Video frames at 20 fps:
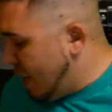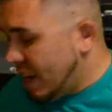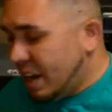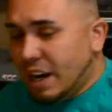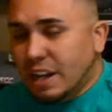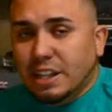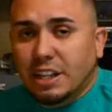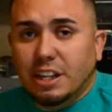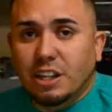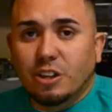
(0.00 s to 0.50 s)
And
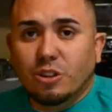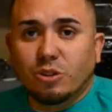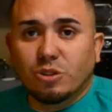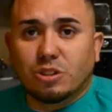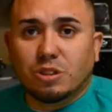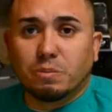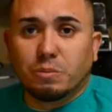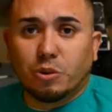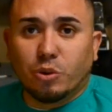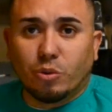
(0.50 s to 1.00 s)
I did use
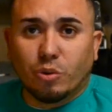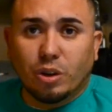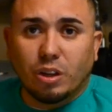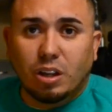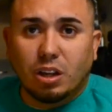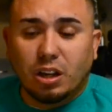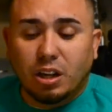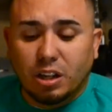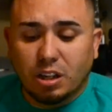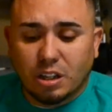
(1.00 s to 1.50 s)
some
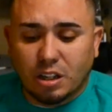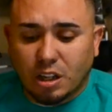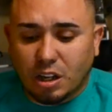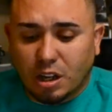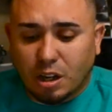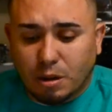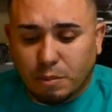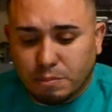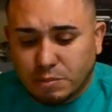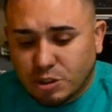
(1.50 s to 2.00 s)

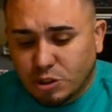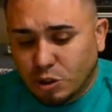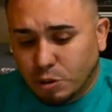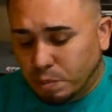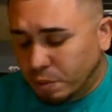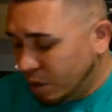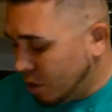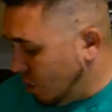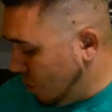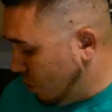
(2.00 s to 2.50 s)
Gorilla
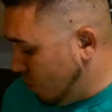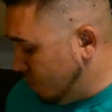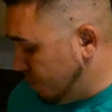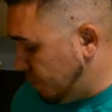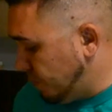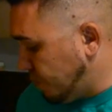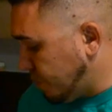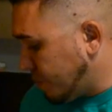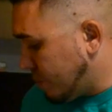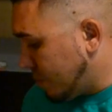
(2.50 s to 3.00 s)
super glue
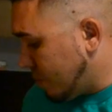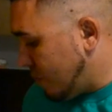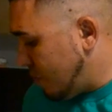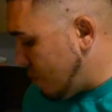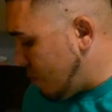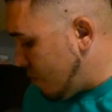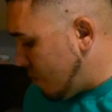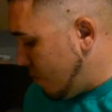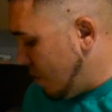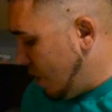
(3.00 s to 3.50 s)

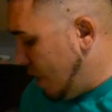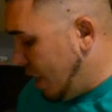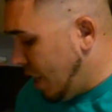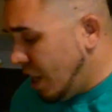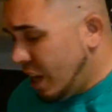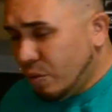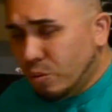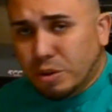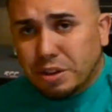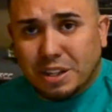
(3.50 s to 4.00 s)

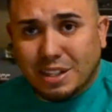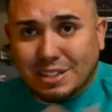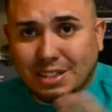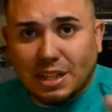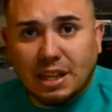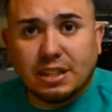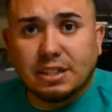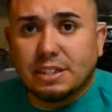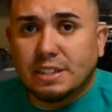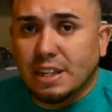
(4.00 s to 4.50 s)
with a
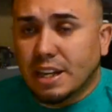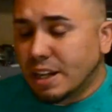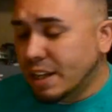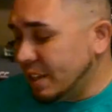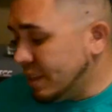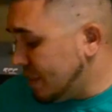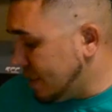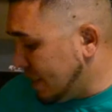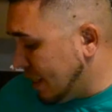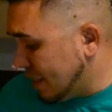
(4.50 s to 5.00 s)

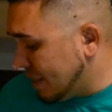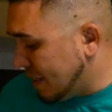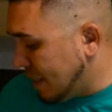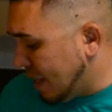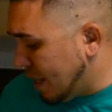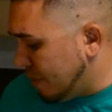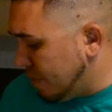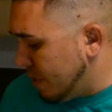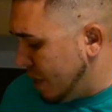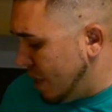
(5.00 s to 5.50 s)
10-second set
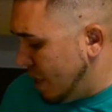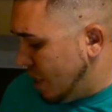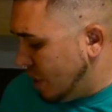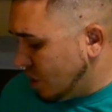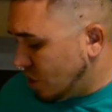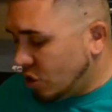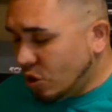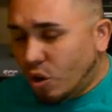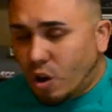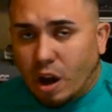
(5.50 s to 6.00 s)
time.
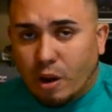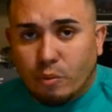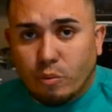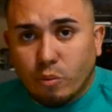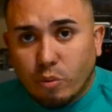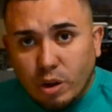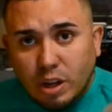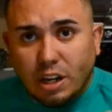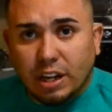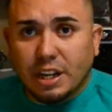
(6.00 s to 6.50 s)
So I
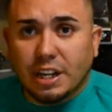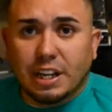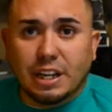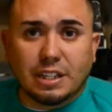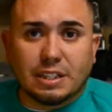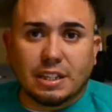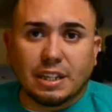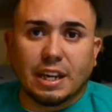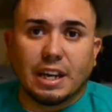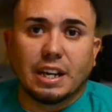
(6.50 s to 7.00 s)
really
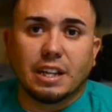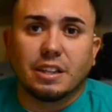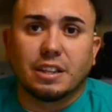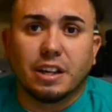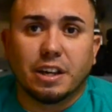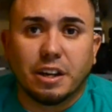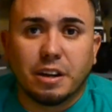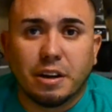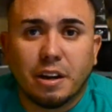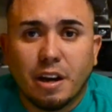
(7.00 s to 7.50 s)
needed to get it
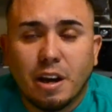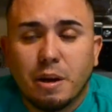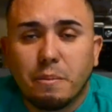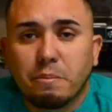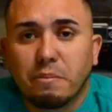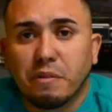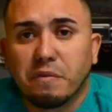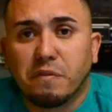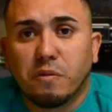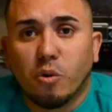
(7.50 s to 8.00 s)
done
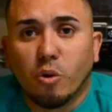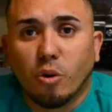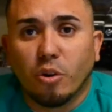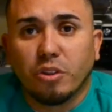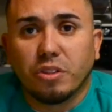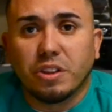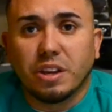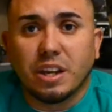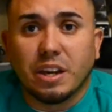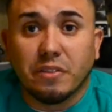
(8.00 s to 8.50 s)
before
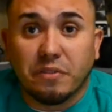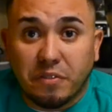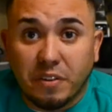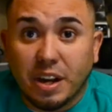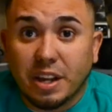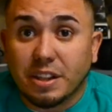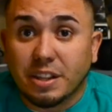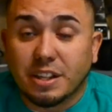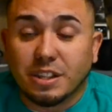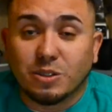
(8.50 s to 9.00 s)
the
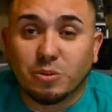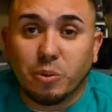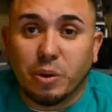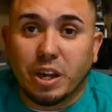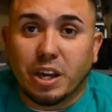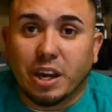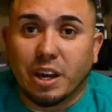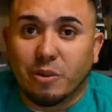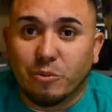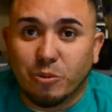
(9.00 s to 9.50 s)
event this
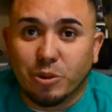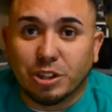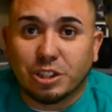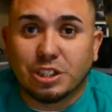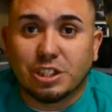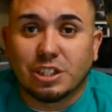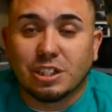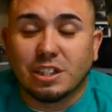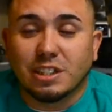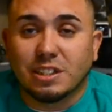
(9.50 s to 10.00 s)
weekend,
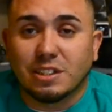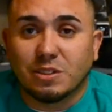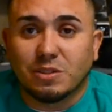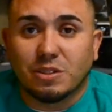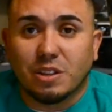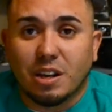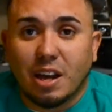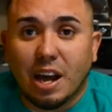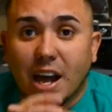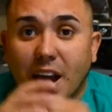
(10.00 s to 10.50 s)
which
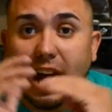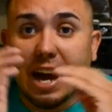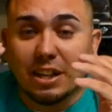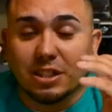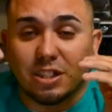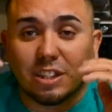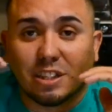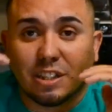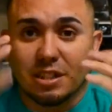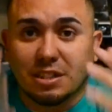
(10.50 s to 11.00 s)
is
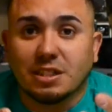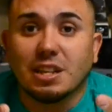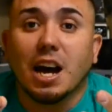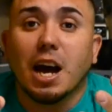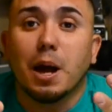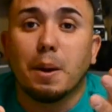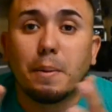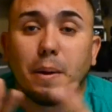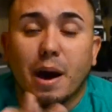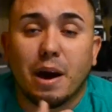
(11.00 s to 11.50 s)
actually the
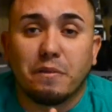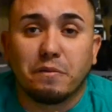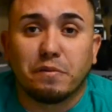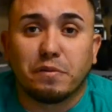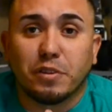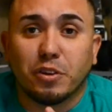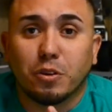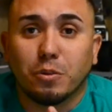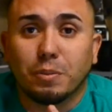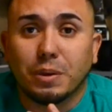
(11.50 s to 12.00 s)
time I'm
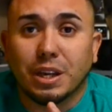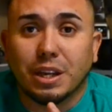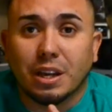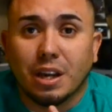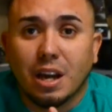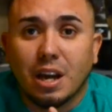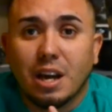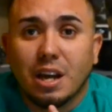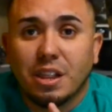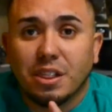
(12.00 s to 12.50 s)
filming
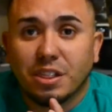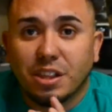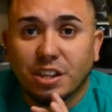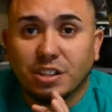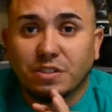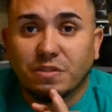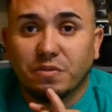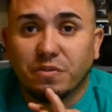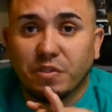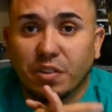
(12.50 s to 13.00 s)

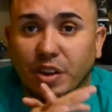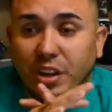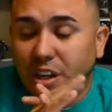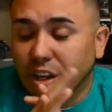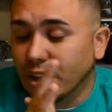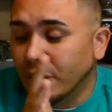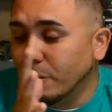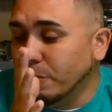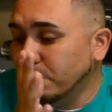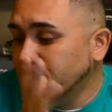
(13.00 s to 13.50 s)
this
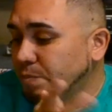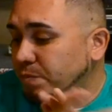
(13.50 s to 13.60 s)
video.